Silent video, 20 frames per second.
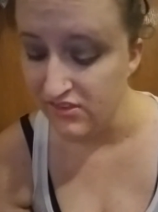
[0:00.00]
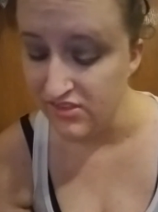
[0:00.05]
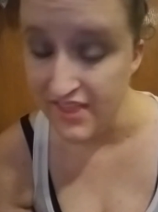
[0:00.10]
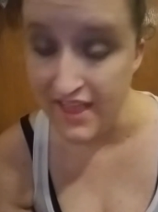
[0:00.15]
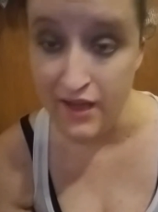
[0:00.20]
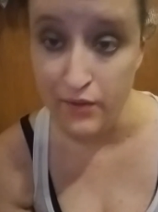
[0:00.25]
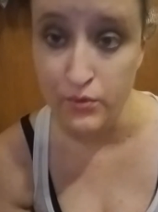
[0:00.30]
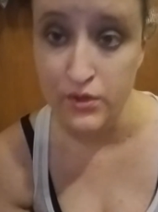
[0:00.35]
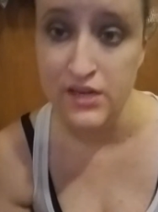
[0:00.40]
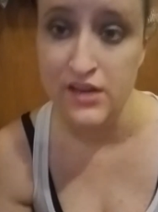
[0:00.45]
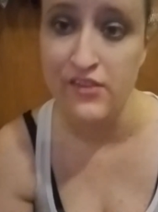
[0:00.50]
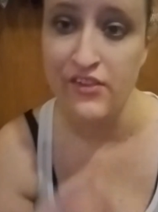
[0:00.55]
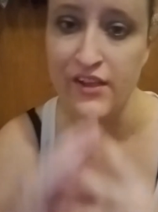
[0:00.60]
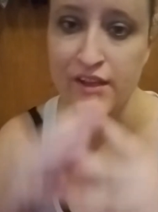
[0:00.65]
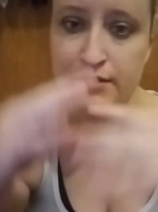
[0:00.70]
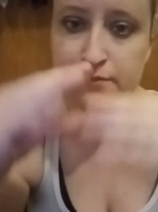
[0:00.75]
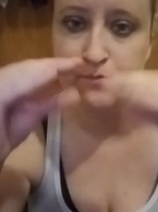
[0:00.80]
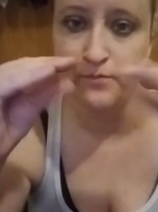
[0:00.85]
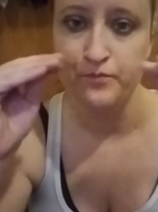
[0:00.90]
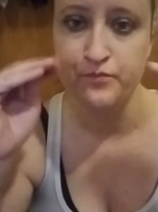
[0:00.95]
That one is
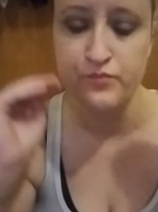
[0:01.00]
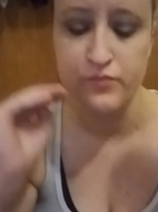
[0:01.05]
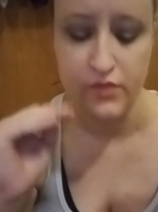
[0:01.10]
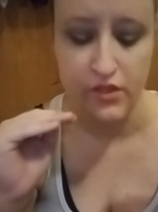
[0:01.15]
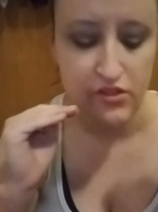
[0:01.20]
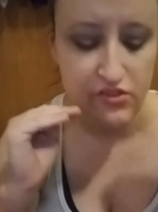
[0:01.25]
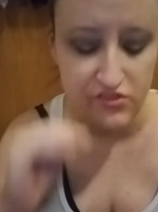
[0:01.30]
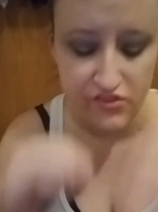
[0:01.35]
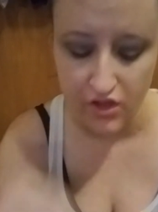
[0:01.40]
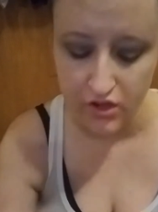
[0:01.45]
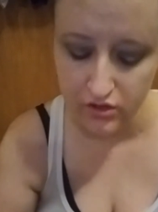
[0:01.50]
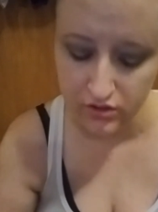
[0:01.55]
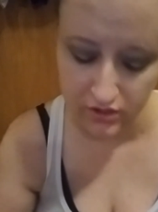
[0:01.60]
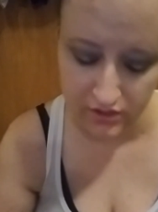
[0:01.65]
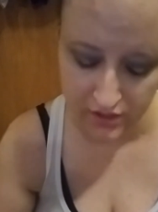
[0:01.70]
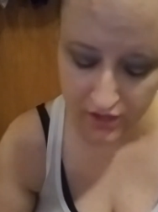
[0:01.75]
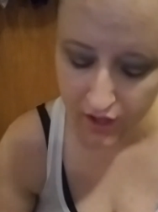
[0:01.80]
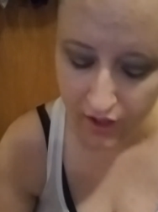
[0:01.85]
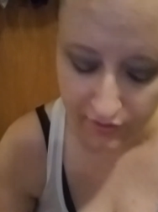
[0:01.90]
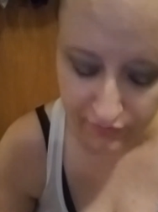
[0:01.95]
like subtle
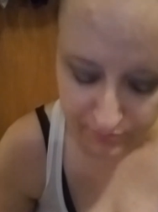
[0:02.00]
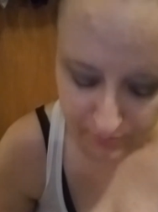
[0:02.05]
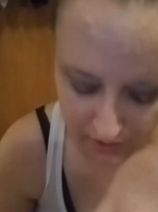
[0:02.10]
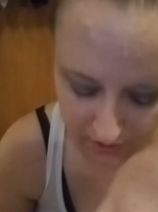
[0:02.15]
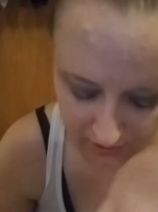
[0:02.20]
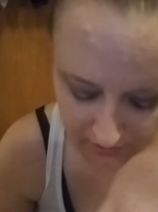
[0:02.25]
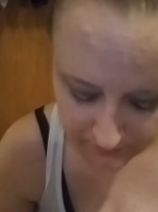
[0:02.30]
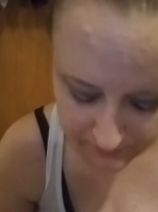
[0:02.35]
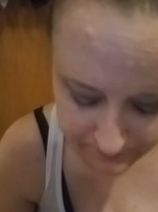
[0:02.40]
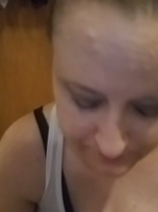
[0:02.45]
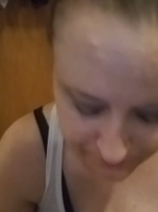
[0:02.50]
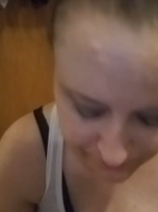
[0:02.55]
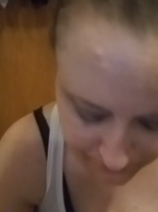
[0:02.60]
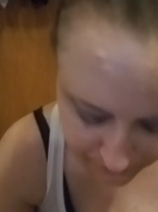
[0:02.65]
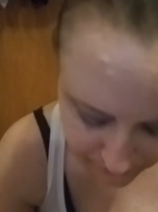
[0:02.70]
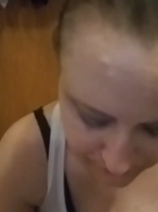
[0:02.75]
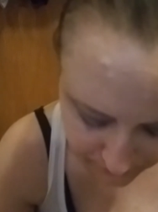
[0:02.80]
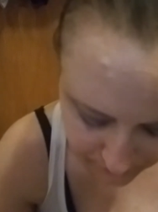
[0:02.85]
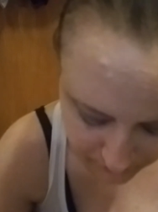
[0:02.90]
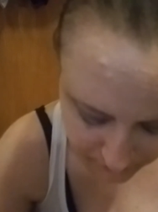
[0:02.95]
enough, man.
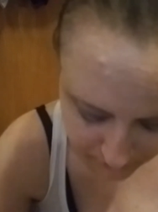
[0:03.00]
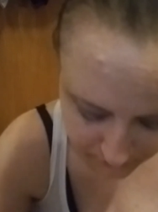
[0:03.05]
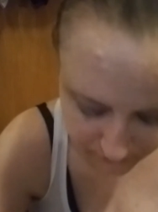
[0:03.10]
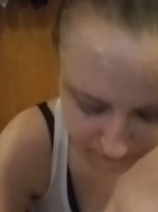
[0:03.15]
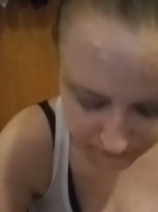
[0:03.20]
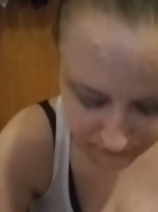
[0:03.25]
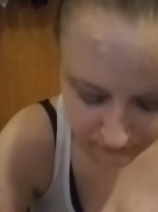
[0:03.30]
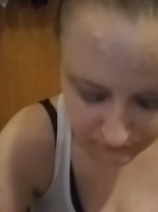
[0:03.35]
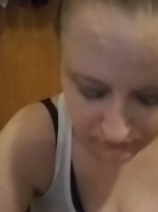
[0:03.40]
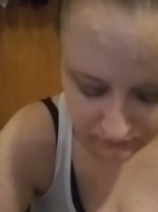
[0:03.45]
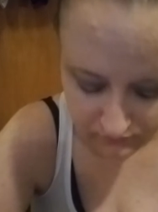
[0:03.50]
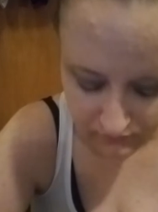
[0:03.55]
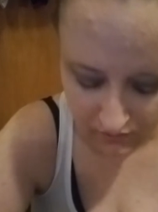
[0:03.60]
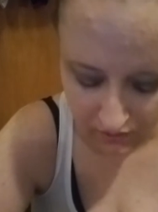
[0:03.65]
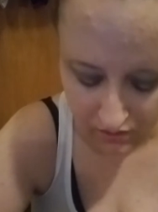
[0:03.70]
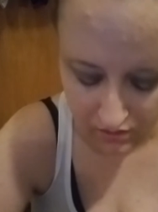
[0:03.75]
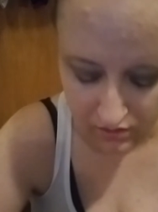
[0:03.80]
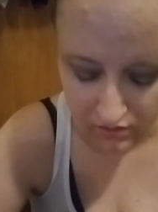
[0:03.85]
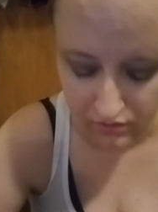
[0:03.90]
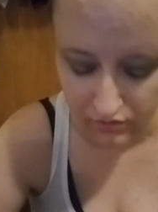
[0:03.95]

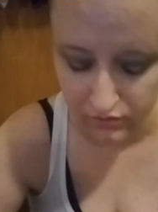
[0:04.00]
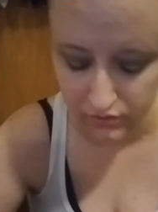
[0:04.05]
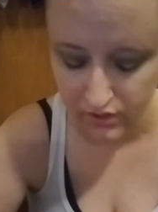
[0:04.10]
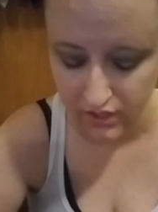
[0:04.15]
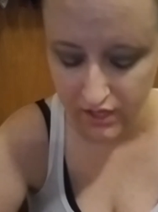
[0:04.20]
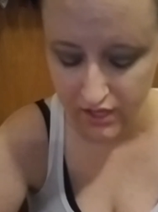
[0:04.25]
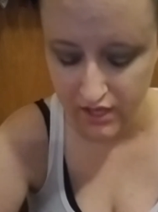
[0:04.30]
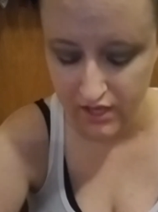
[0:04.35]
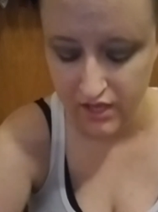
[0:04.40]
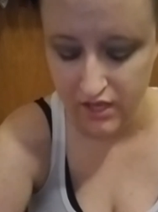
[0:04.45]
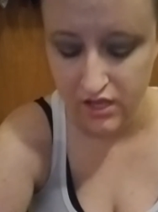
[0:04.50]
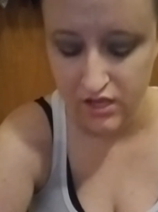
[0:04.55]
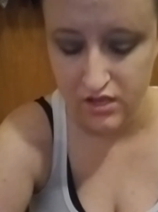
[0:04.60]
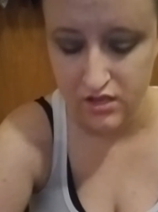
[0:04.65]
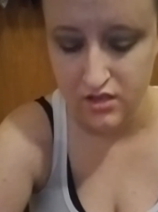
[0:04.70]
Okay.